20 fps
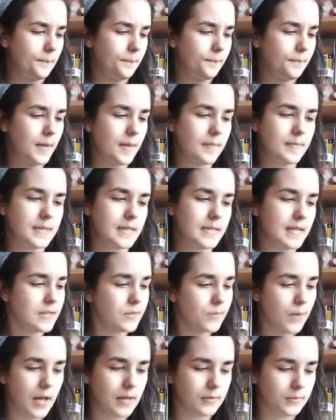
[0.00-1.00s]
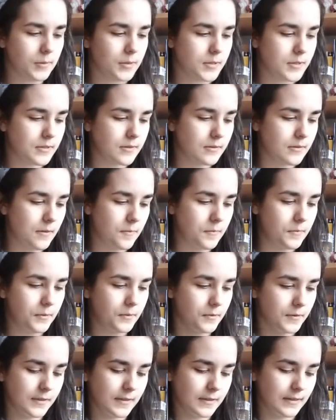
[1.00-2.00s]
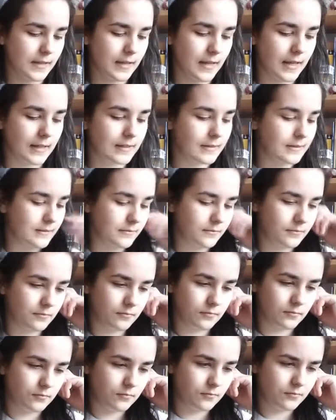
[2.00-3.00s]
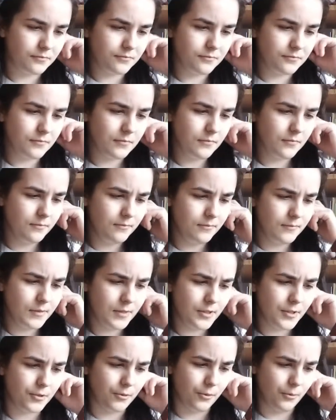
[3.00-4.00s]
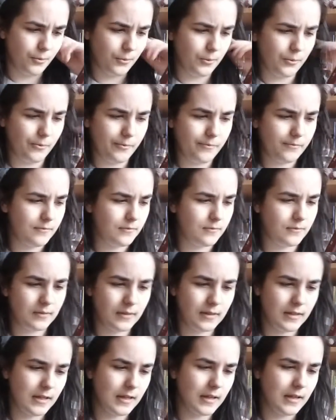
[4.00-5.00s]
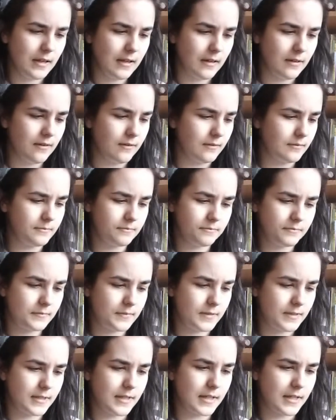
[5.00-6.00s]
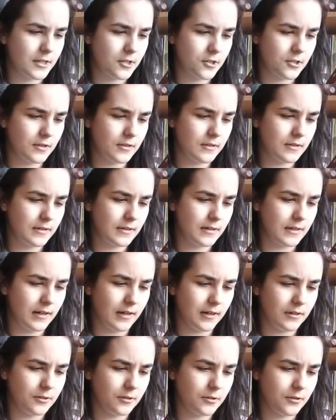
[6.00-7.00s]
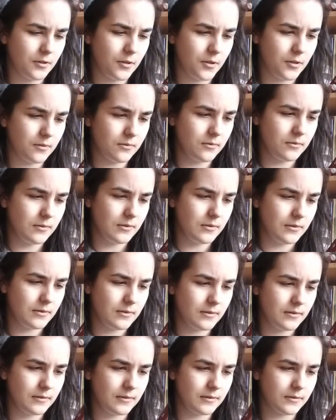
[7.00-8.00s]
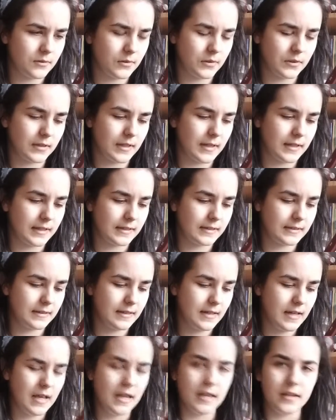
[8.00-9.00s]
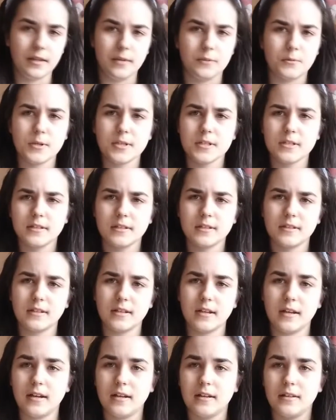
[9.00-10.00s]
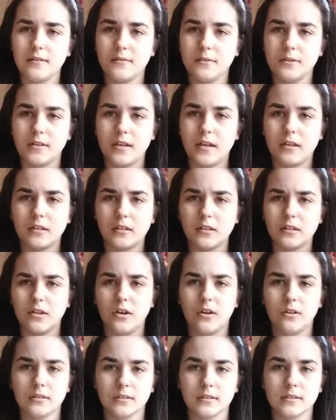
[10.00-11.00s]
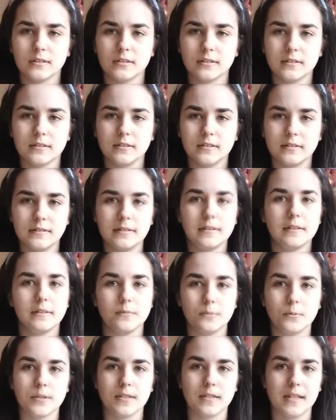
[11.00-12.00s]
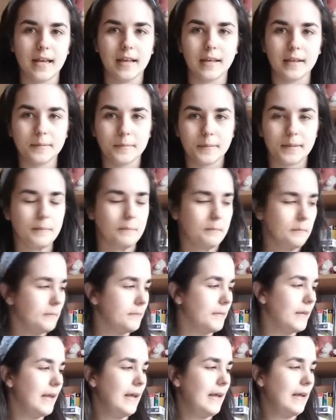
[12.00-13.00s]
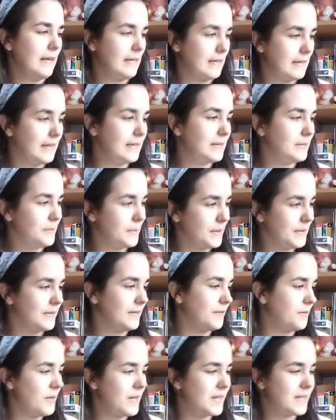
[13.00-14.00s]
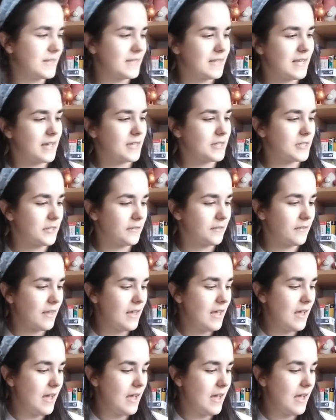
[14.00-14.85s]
maybe that's why it was appeared in like school section. I don't know. So like it wasn't even young adult. It was like kid middle grade section.